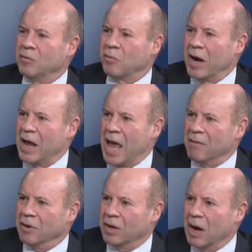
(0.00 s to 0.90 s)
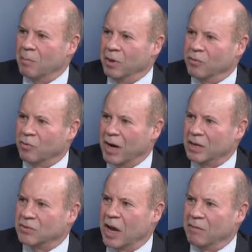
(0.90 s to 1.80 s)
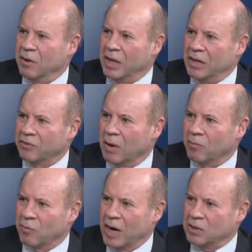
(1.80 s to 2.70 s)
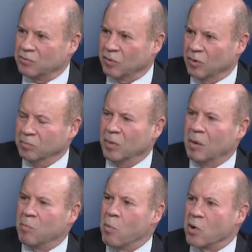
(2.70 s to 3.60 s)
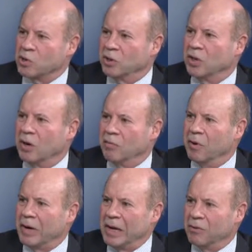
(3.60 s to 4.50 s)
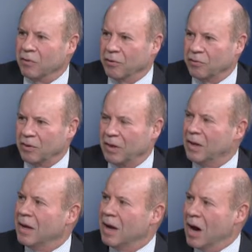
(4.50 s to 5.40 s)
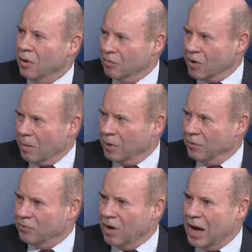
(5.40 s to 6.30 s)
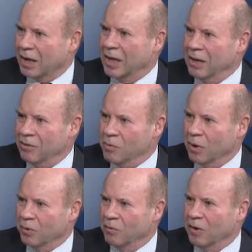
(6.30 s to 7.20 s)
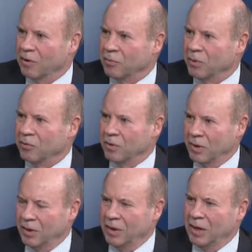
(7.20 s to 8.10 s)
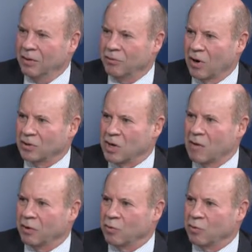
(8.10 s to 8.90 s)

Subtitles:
have the company transfer, have the ESOP transfer a portion of their interest out of company stock into other investments. It starts off at